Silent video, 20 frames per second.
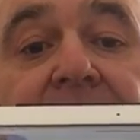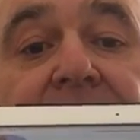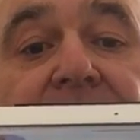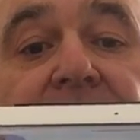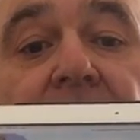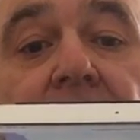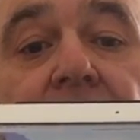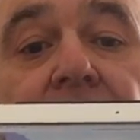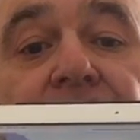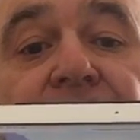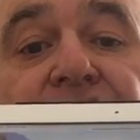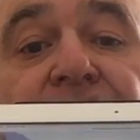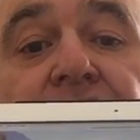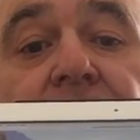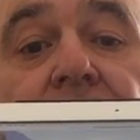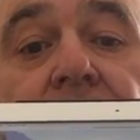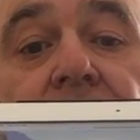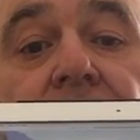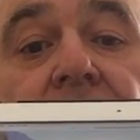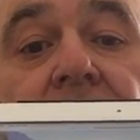Note
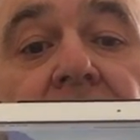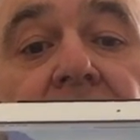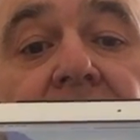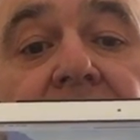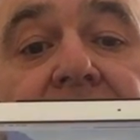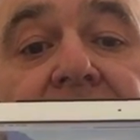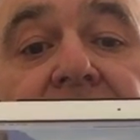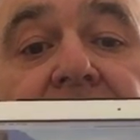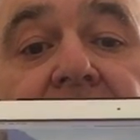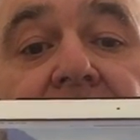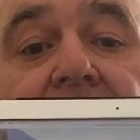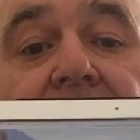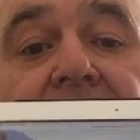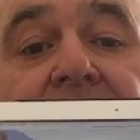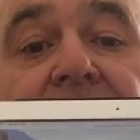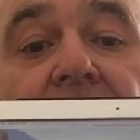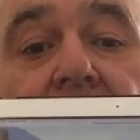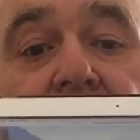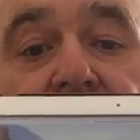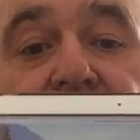too the
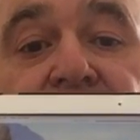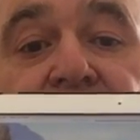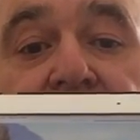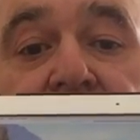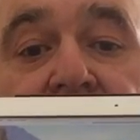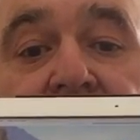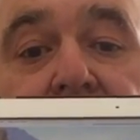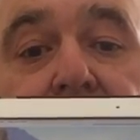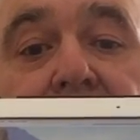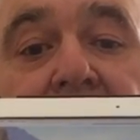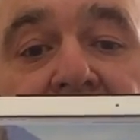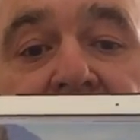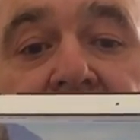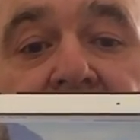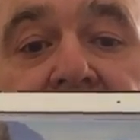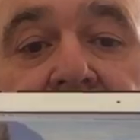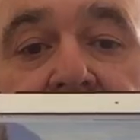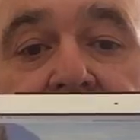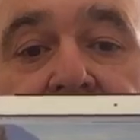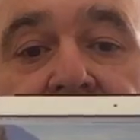vulture in the
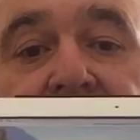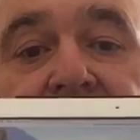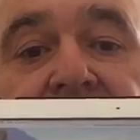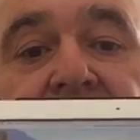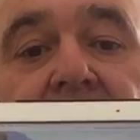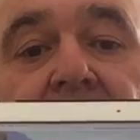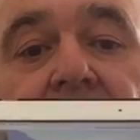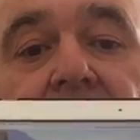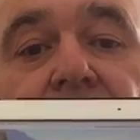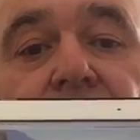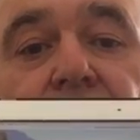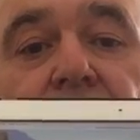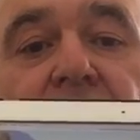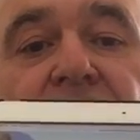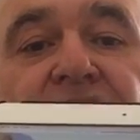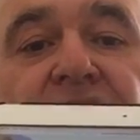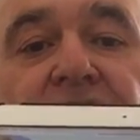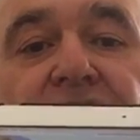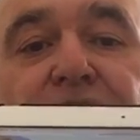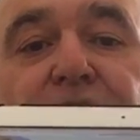background,
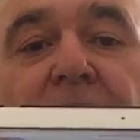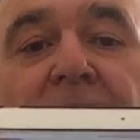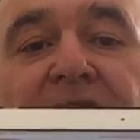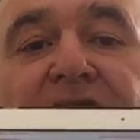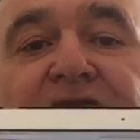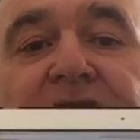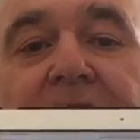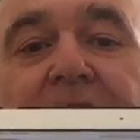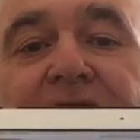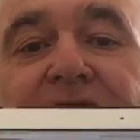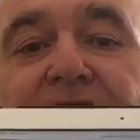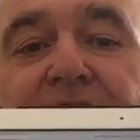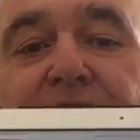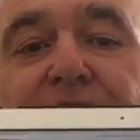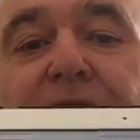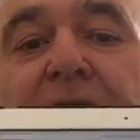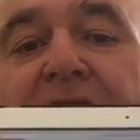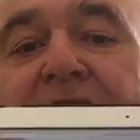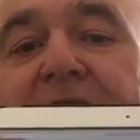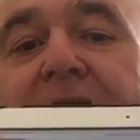which is waiting for a
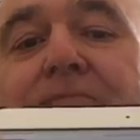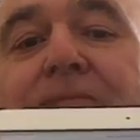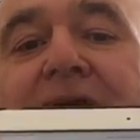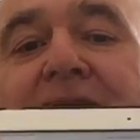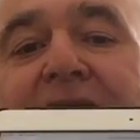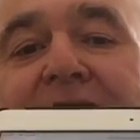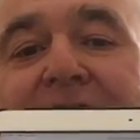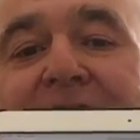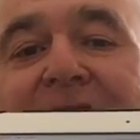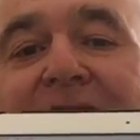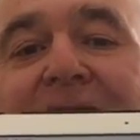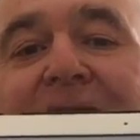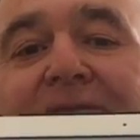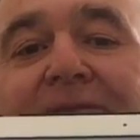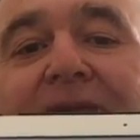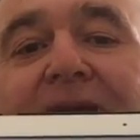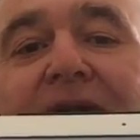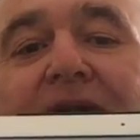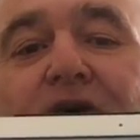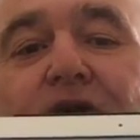ready meal,
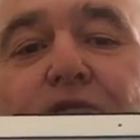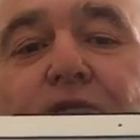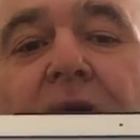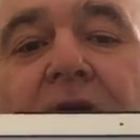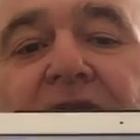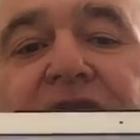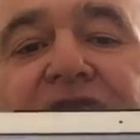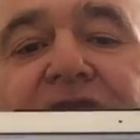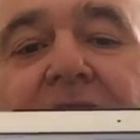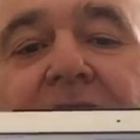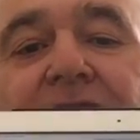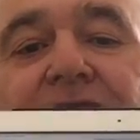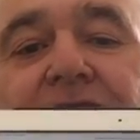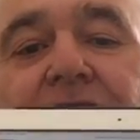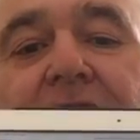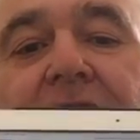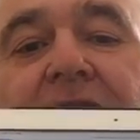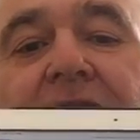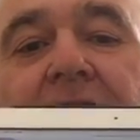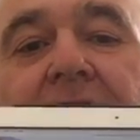waiting
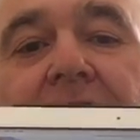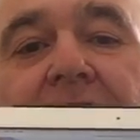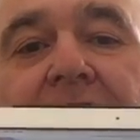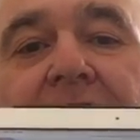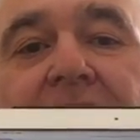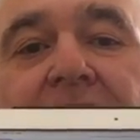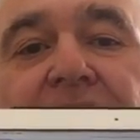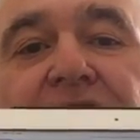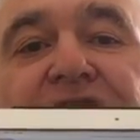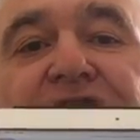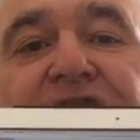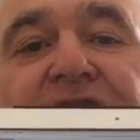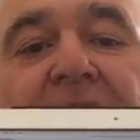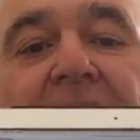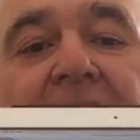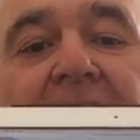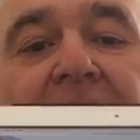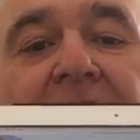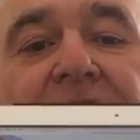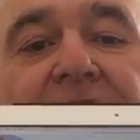for a carcass
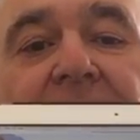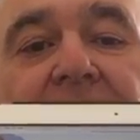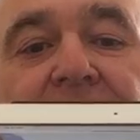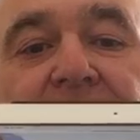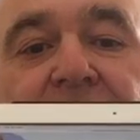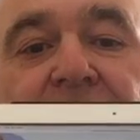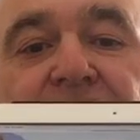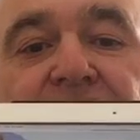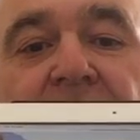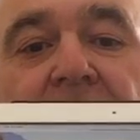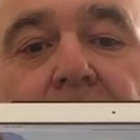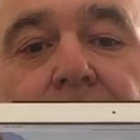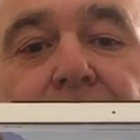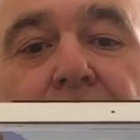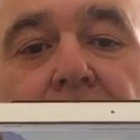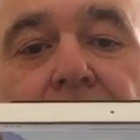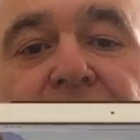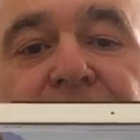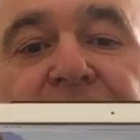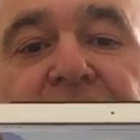either of the sheep
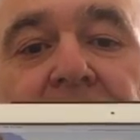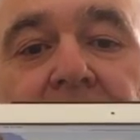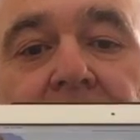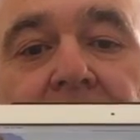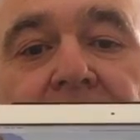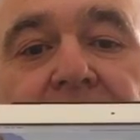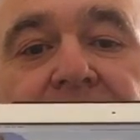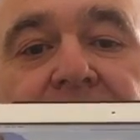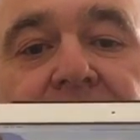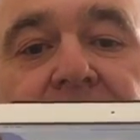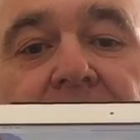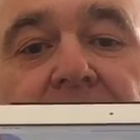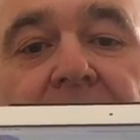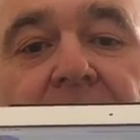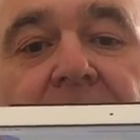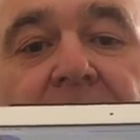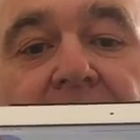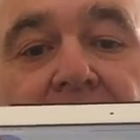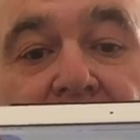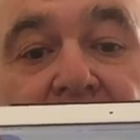himself
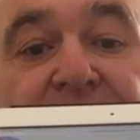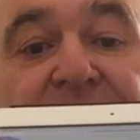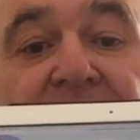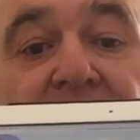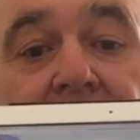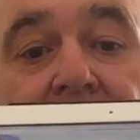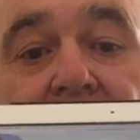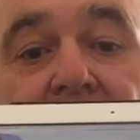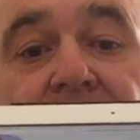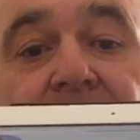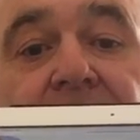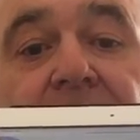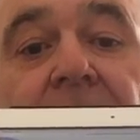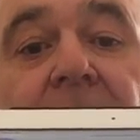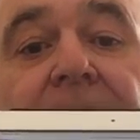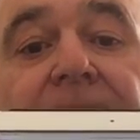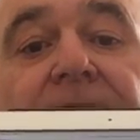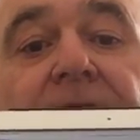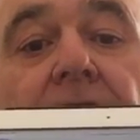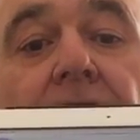itself,
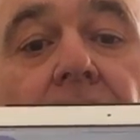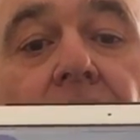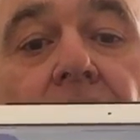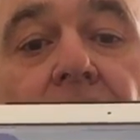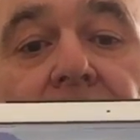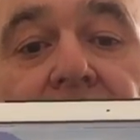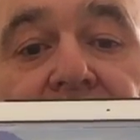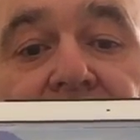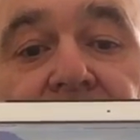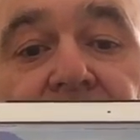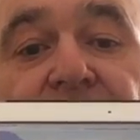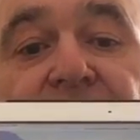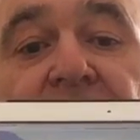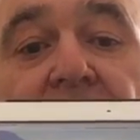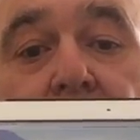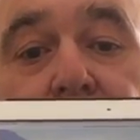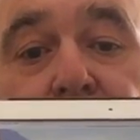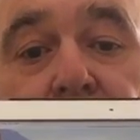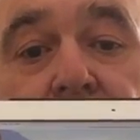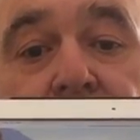or of the
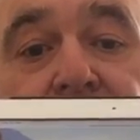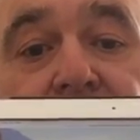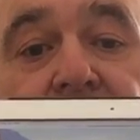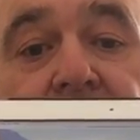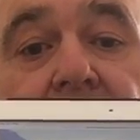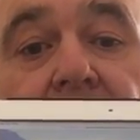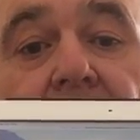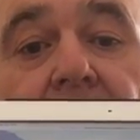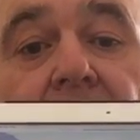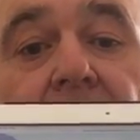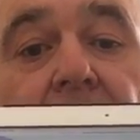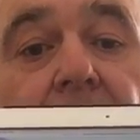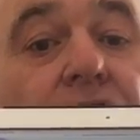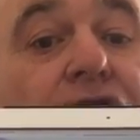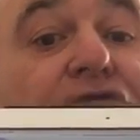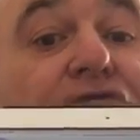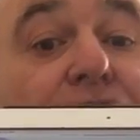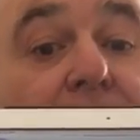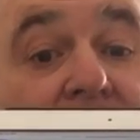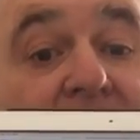shepherd
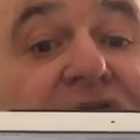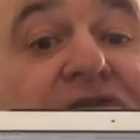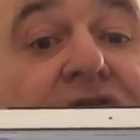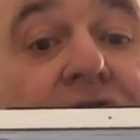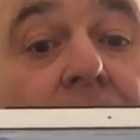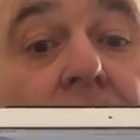who's risked